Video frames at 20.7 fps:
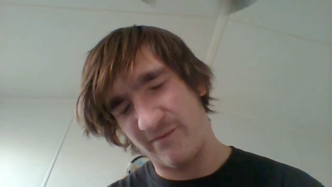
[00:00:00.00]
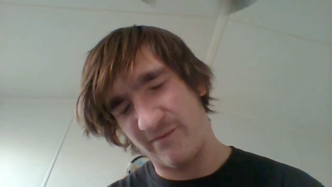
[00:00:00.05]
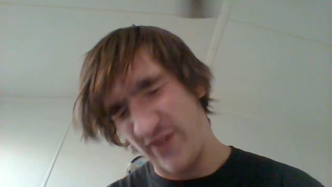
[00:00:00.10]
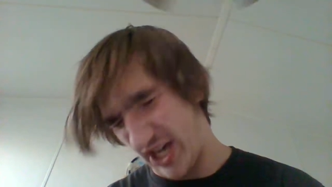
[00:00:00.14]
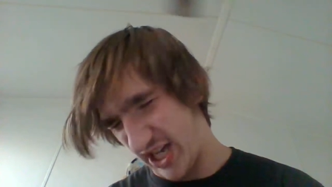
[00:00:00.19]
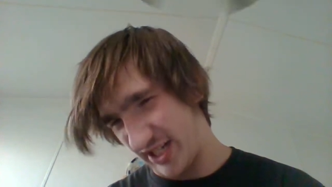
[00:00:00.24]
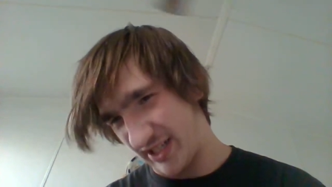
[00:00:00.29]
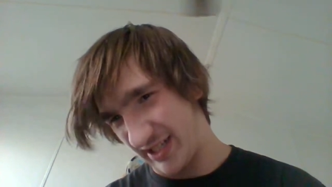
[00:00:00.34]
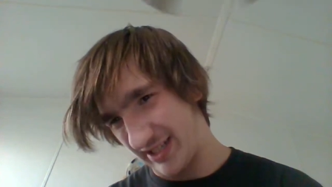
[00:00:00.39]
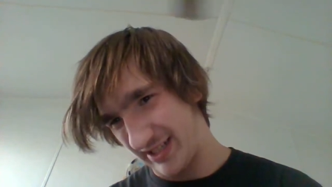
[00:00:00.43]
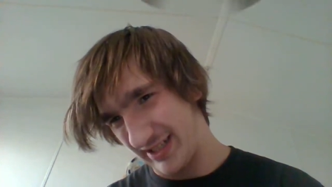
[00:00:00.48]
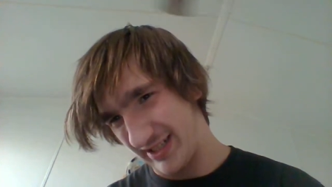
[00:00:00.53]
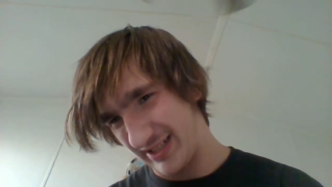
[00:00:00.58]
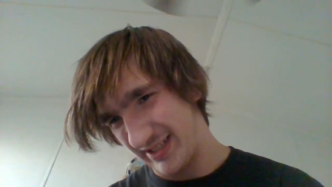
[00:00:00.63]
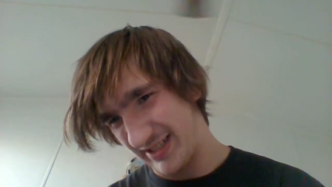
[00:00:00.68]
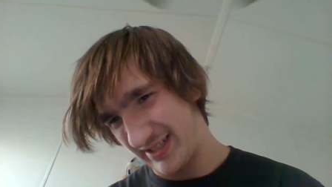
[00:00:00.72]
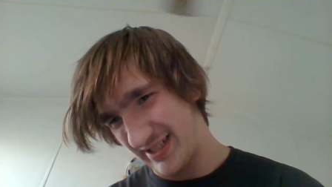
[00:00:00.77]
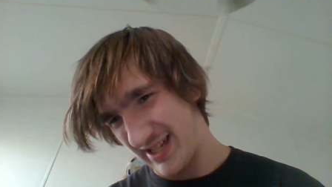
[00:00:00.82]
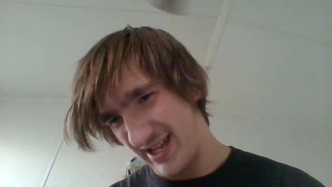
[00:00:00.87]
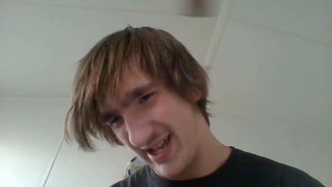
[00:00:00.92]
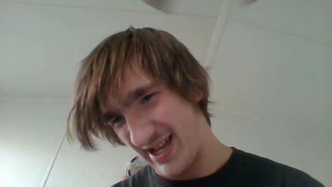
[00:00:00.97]
fuck.
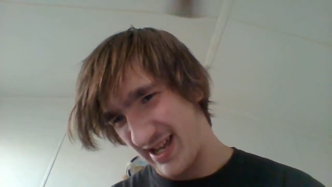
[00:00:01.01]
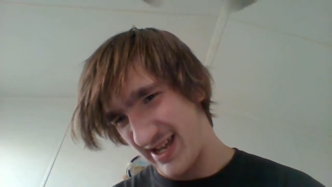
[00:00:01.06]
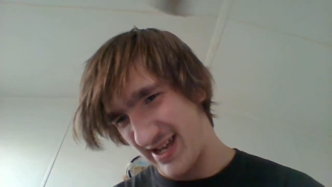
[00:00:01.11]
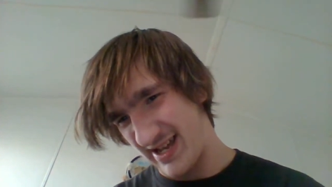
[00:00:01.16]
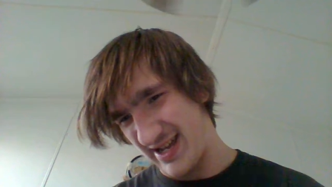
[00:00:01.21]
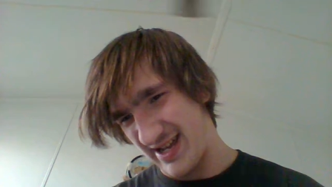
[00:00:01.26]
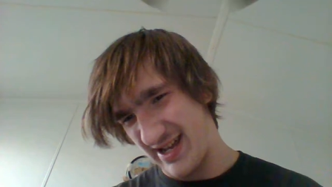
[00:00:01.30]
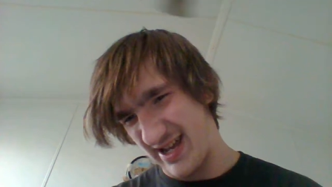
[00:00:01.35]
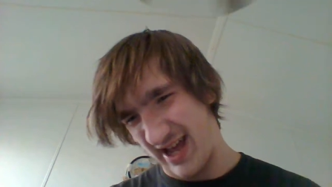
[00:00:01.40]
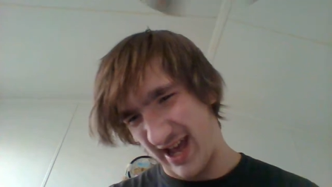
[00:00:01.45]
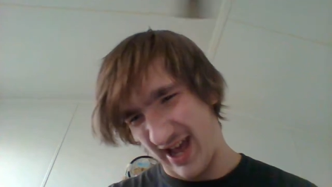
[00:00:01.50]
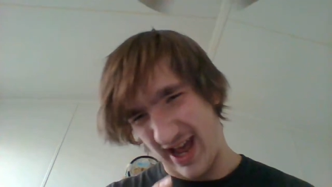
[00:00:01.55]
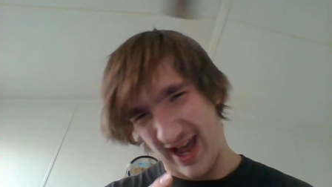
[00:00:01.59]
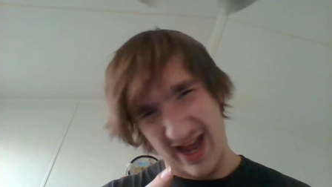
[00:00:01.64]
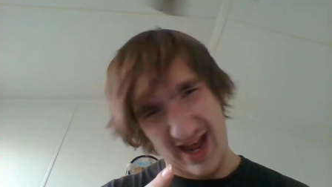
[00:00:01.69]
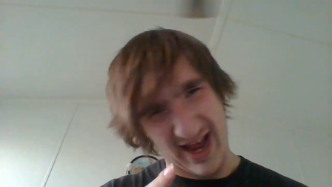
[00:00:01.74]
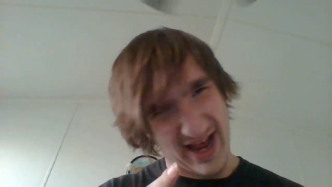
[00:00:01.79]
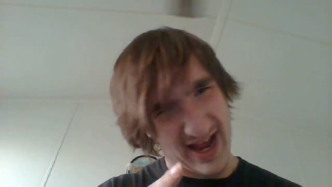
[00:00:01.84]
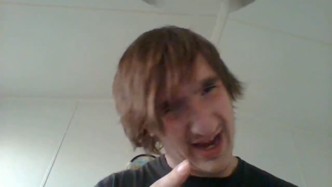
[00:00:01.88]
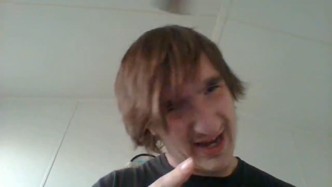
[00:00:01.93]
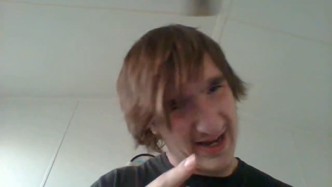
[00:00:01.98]

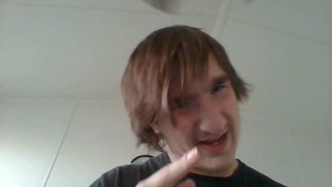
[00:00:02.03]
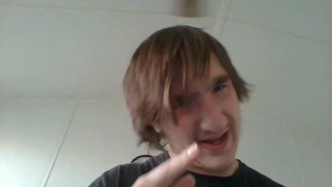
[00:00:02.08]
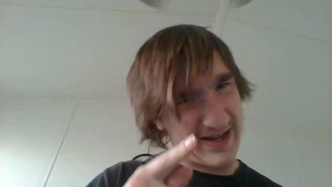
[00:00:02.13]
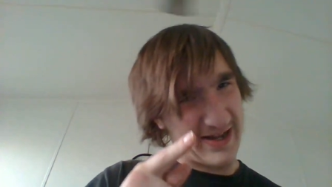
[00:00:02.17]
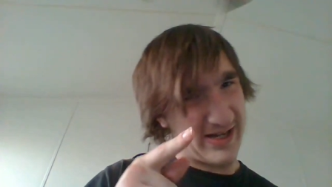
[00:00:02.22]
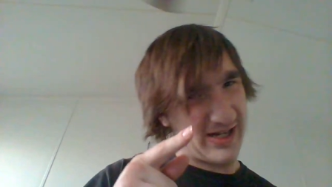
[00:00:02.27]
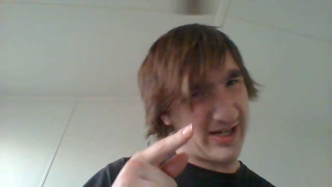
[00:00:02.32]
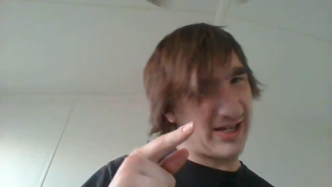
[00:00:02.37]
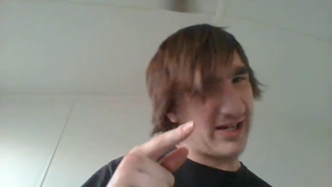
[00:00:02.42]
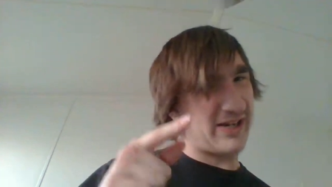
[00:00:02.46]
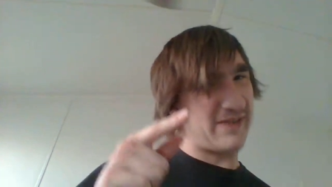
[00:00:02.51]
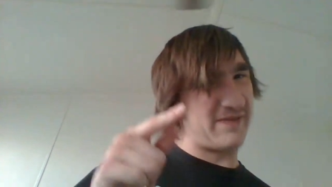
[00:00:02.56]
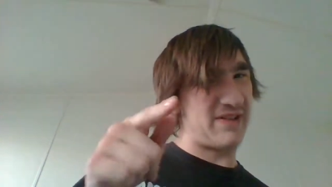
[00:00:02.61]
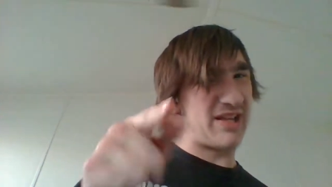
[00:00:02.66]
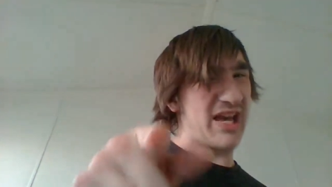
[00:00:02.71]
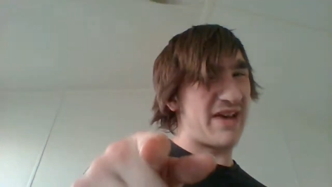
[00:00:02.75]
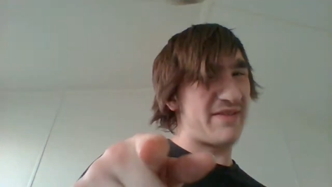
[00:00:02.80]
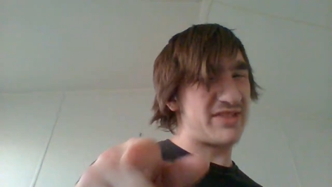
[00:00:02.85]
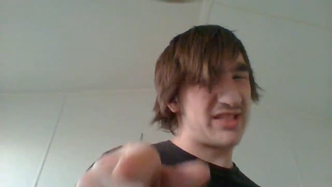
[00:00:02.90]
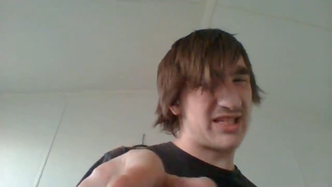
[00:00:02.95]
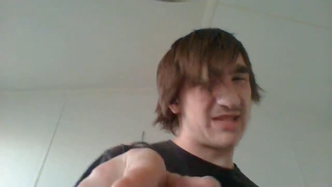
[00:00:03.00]
And if you
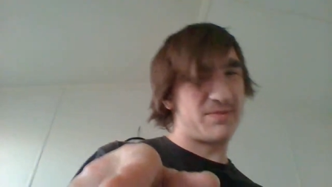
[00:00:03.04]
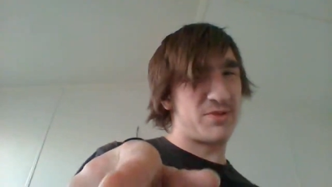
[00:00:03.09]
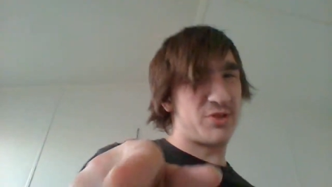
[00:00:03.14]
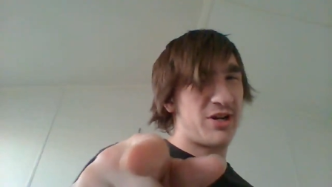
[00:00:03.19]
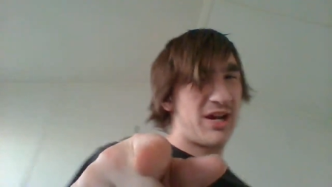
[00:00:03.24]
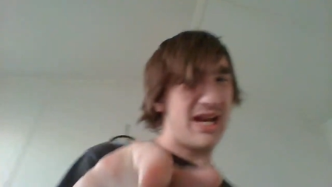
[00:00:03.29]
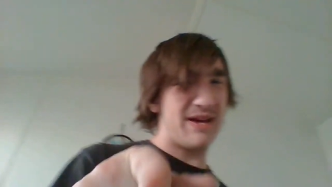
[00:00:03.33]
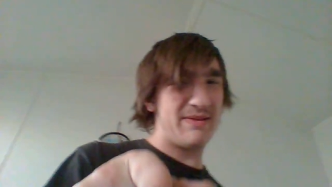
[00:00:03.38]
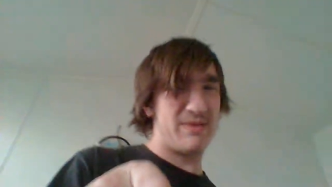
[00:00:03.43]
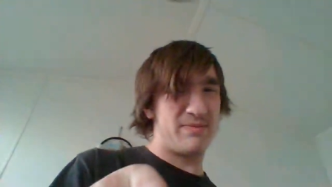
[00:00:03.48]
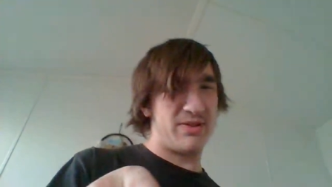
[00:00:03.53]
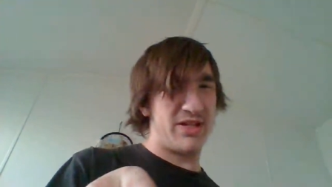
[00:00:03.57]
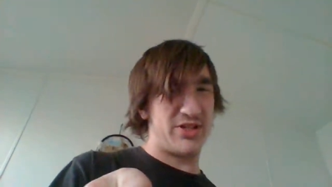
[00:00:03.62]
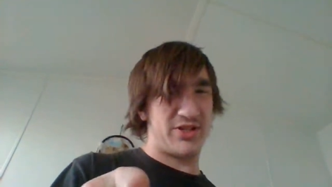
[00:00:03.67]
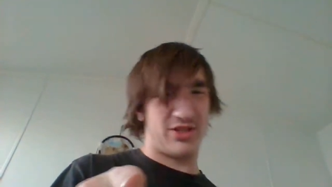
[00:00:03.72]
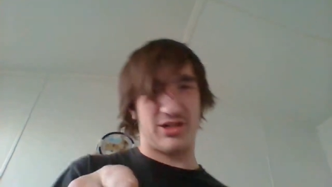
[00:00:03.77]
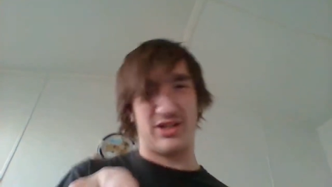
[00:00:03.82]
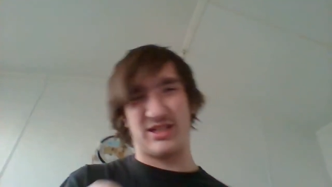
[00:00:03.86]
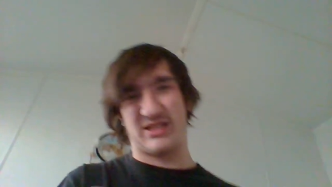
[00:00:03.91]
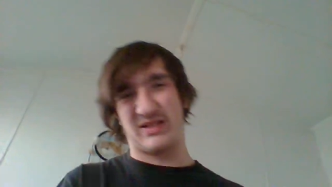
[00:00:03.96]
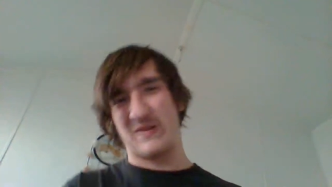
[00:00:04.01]
haven't subscribed, be
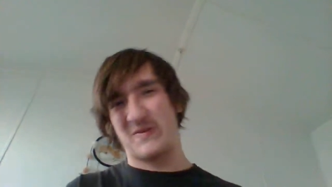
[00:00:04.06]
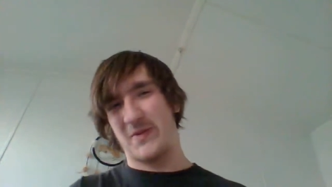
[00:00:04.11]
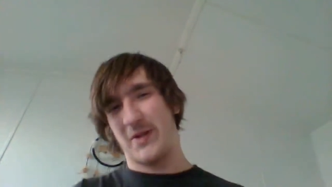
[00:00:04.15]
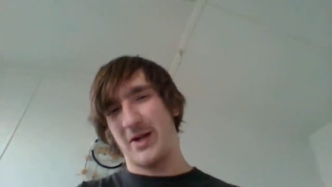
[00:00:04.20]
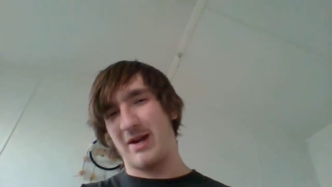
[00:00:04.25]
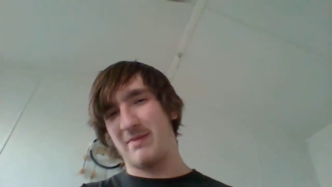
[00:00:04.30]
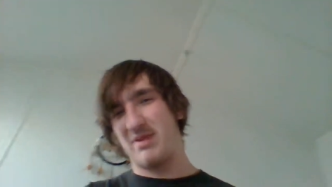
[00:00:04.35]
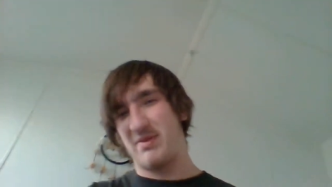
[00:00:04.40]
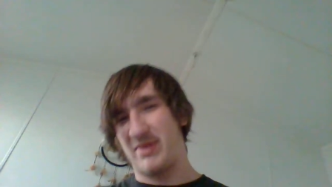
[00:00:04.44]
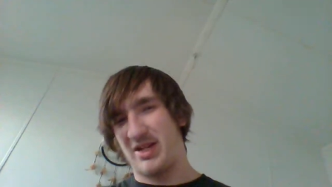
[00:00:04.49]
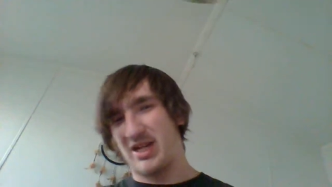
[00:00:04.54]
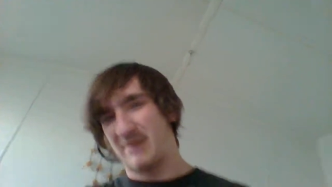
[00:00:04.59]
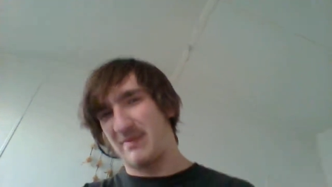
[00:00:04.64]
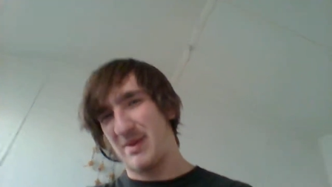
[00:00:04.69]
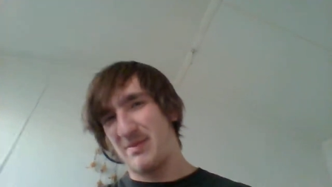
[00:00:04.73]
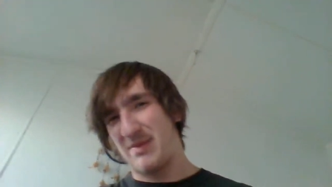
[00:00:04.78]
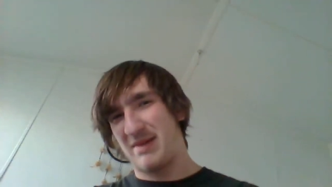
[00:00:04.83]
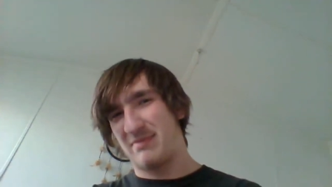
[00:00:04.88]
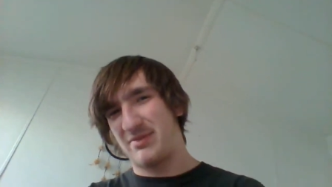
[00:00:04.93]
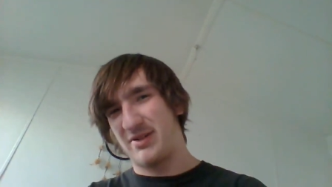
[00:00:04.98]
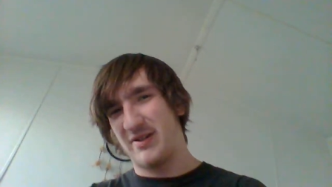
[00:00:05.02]
sure to subscribe to become a
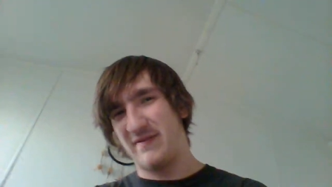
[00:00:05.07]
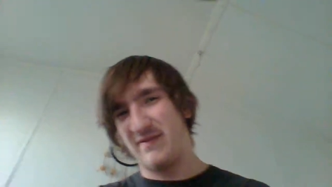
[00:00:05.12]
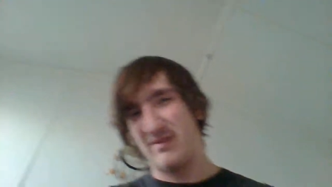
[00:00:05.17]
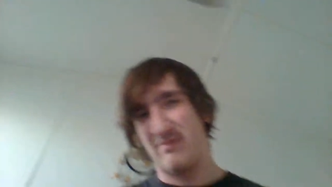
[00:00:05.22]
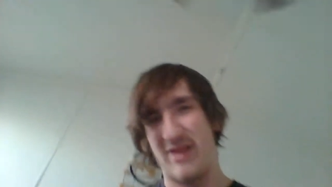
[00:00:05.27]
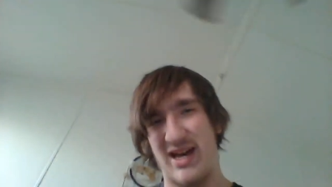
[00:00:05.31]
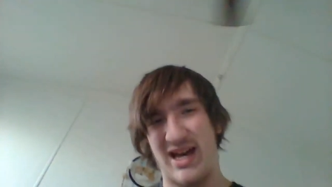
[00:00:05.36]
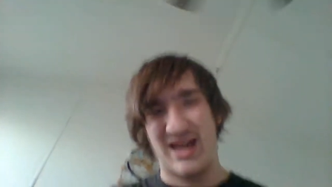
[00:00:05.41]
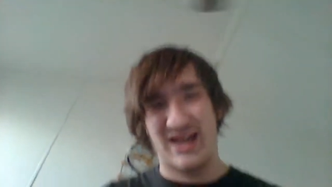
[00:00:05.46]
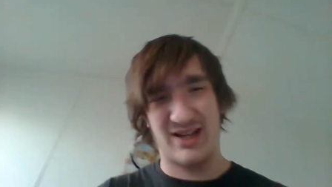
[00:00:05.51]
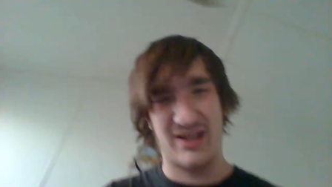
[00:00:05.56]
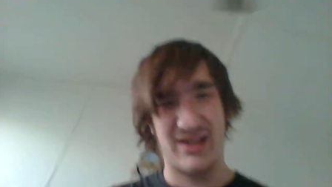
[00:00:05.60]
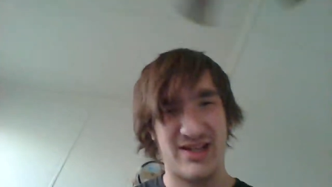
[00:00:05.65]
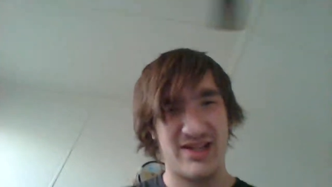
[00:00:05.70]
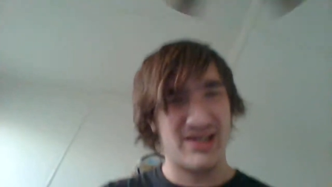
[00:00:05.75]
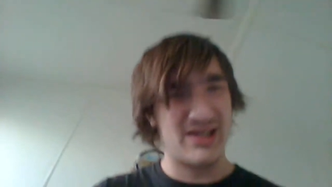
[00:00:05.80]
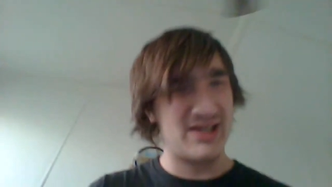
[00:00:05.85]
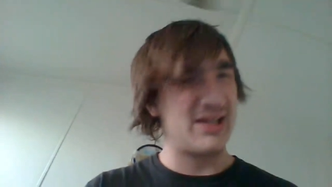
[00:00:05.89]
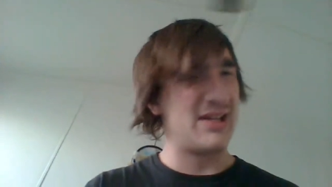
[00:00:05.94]
member of the pack.